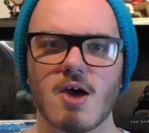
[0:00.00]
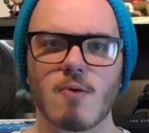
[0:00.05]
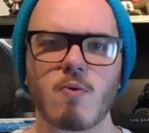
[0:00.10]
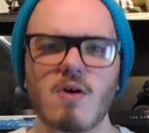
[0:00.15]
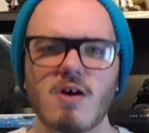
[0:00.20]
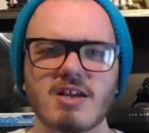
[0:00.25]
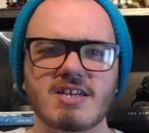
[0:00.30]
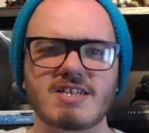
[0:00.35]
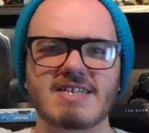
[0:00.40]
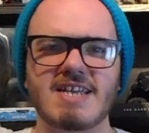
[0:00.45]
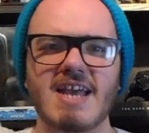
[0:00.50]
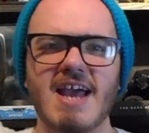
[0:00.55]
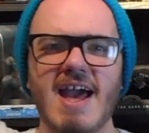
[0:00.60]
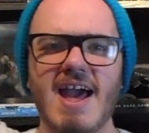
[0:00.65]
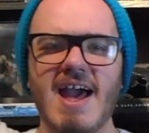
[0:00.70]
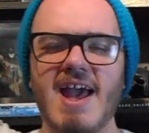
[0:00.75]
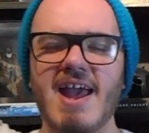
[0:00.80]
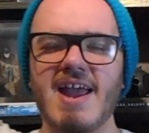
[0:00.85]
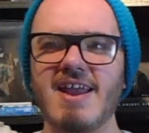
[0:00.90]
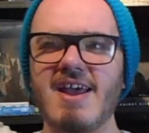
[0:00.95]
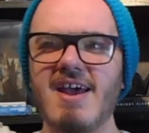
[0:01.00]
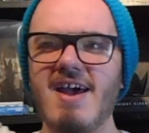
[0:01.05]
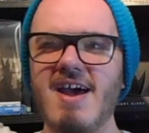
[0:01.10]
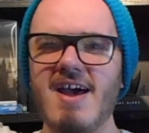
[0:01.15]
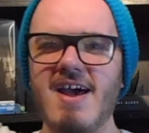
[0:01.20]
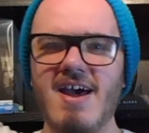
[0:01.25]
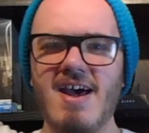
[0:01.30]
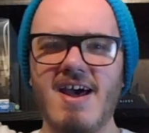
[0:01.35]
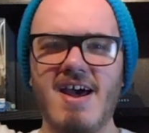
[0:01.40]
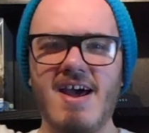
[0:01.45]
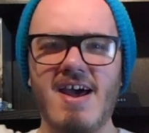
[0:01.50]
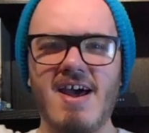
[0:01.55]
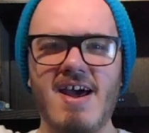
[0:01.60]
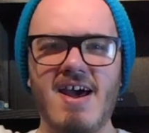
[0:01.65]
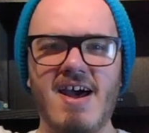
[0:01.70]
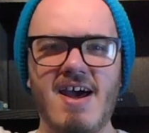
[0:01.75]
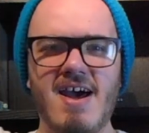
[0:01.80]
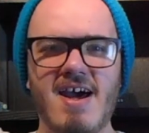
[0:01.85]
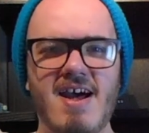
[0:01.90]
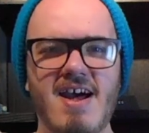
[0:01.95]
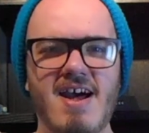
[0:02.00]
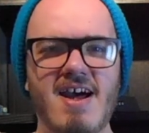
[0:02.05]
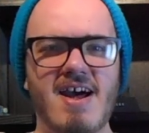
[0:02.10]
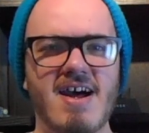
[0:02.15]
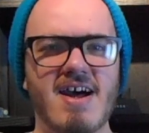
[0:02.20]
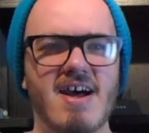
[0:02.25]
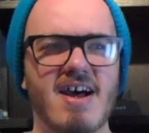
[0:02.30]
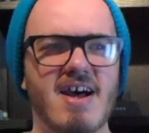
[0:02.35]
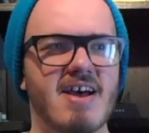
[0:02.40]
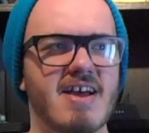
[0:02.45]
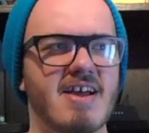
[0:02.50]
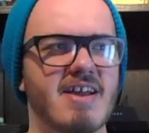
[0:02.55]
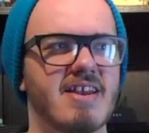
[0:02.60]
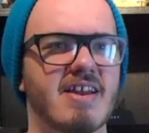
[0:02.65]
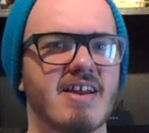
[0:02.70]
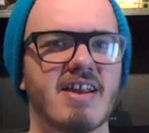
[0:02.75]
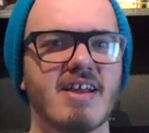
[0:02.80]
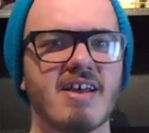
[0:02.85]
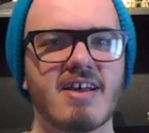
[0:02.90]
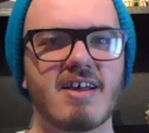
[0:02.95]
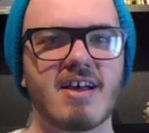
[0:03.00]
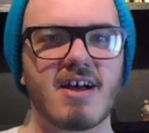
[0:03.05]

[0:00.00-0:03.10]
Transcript: What's going on?